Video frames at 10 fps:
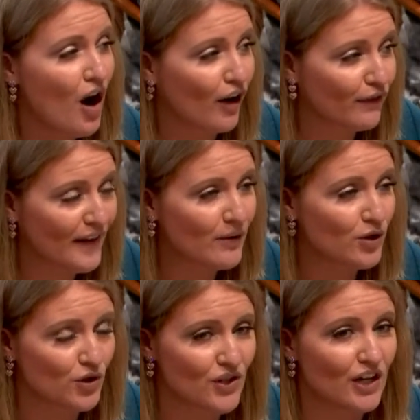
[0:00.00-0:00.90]
Our
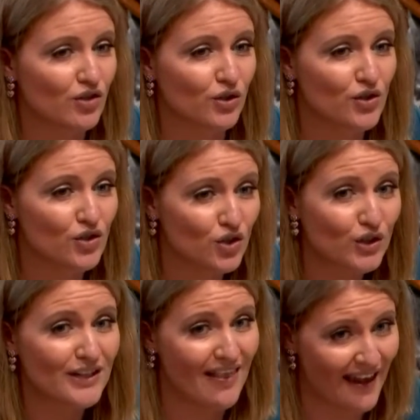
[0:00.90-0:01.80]
founders
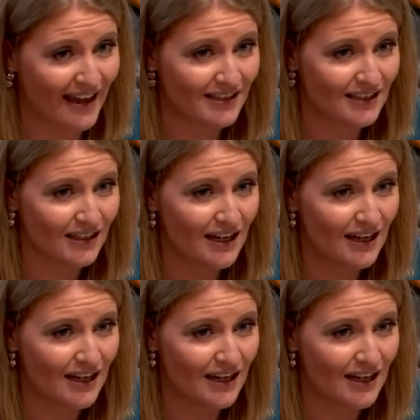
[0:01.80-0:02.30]
understood that,